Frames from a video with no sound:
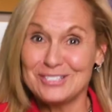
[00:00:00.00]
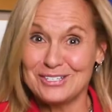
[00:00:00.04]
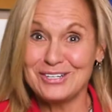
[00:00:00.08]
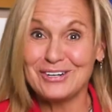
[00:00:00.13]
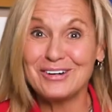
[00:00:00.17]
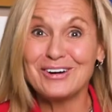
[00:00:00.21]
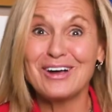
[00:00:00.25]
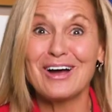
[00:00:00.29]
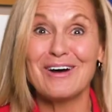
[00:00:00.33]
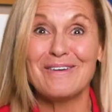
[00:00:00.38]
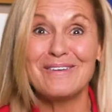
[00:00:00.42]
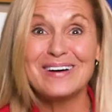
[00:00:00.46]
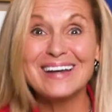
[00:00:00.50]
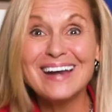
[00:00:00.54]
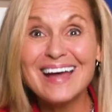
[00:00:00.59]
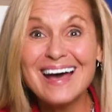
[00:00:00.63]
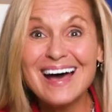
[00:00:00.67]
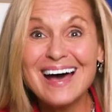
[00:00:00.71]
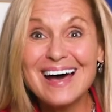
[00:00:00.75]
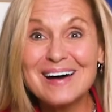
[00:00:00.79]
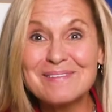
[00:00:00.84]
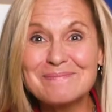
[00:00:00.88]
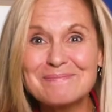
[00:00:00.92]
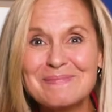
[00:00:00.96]
you're going
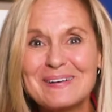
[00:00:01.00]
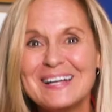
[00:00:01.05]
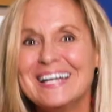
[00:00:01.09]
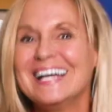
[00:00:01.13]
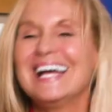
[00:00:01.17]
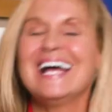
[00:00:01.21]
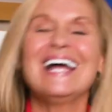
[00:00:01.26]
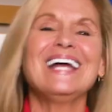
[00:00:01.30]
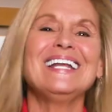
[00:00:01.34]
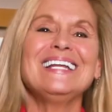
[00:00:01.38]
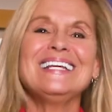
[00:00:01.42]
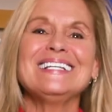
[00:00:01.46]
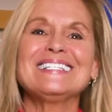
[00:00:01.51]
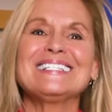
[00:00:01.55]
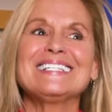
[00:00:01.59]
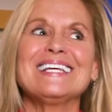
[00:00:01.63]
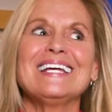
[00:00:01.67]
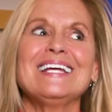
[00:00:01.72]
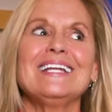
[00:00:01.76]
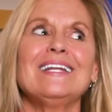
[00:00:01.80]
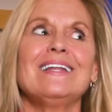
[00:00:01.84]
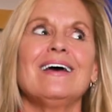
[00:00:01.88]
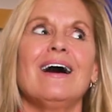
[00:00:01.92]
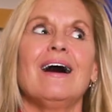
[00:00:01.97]
up. And he
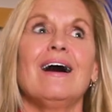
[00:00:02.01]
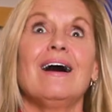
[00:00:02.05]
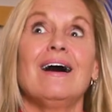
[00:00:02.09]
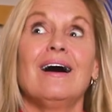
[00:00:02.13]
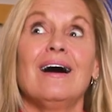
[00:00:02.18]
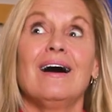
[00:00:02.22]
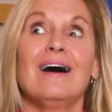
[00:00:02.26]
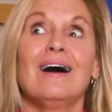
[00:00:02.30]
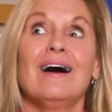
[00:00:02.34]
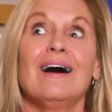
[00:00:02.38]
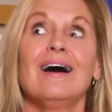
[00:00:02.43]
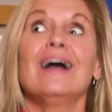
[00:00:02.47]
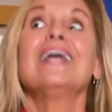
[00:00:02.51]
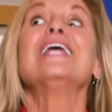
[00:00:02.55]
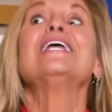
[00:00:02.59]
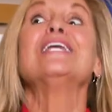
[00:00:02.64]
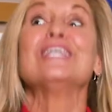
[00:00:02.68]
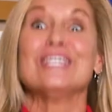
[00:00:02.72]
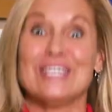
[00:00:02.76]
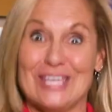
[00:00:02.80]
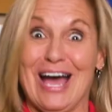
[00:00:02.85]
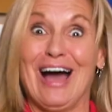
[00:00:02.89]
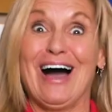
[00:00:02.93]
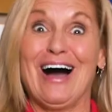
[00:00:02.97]
said,
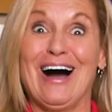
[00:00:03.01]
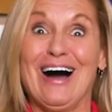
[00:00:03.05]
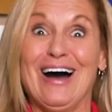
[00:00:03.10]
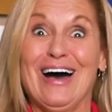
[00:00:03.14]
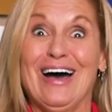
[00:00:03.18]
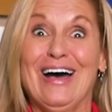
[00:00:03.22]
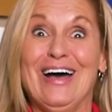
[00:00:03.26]
yeah.